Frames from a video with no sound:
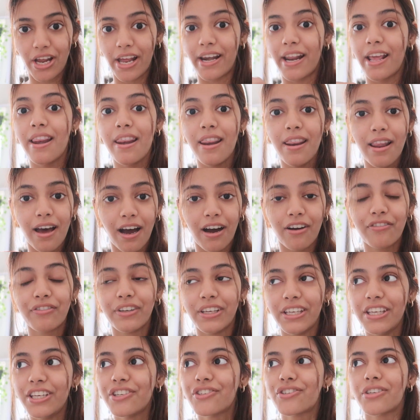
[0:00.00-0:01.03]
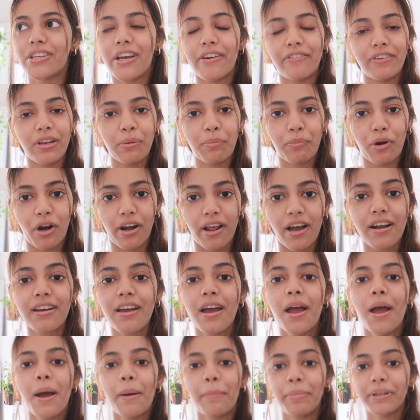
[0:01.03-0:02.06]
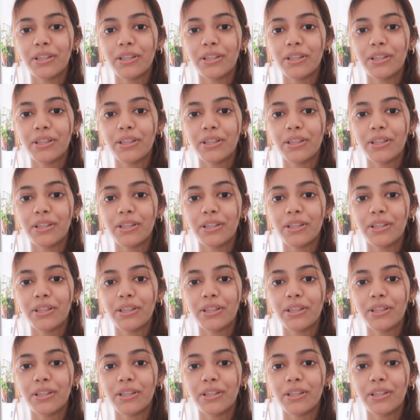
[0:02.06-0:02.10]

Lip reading: and I loved each and every product.